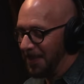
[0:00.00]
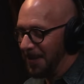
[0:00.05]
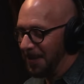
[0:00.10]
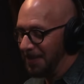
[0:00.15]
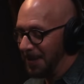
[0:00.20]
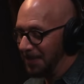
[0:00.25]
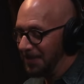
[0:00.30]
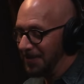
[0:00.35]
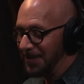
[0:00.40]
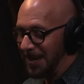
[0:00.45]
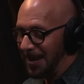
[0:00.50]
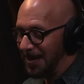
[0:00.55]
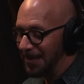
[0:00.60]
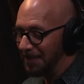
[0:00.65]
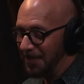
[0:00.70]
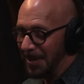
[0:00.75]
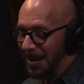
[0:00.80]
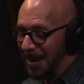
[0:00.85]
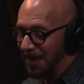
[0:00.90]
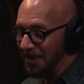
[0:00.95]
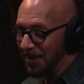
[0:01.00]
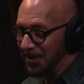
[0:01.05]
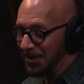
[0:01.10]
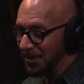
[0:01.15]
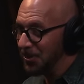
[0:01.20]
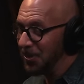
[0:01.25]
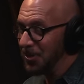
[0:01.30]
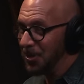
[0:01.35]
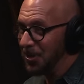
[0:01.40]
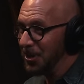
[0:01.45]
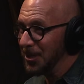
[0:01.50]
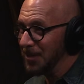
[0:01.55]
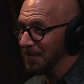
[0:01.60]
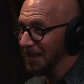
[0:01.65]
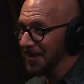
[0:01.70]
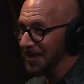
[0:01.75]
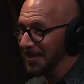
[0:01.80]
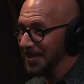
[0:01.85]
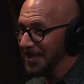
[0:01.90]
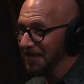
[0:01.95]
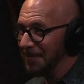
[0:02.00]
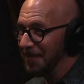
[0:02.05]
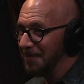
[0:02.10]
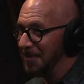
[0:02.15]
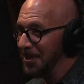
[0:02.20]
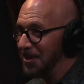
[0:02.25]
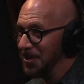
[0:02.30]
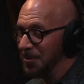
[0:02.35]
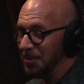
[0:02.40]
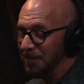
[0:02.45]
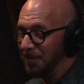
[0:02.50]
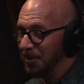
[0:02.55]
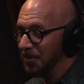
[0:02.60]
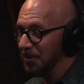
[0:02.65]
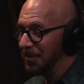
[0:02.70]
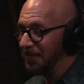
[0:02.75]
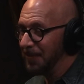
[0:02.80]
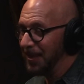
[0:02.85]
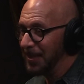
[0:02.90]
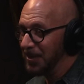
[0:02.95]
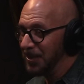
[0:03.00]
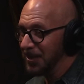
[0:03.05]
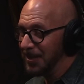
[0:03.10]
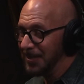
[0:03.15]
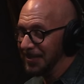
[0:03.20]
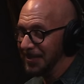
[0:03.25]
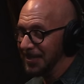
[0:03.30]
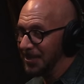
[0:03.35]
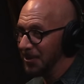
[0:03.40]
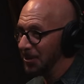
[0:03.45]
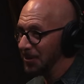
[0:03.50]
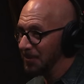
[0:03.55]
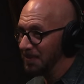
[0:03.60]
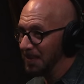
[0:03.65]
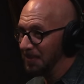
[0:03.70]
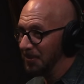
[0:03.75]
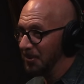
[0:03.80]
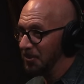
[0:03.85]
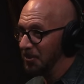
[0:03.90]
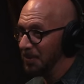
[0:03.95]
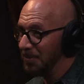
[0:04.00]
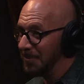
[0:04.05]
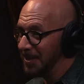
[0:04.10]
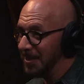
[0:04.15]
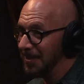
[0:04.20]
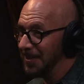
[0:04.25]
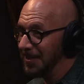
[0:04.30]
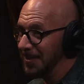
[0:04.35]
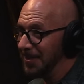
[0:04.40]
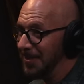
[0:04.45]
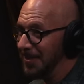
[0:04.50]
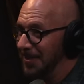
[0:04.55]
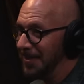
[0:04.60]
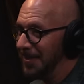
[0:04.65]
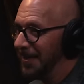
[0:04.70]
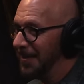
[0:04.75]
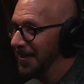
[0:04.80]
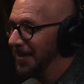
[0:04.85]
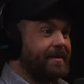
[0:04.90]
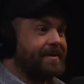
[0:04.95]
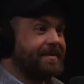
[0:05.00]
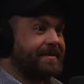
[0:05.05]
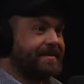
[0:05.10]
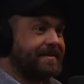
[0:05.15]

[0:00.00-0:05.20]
I mean, I, but I'm also so curious about this stuff. I've been to UFO conventions and talked to people who are abducted. Wow.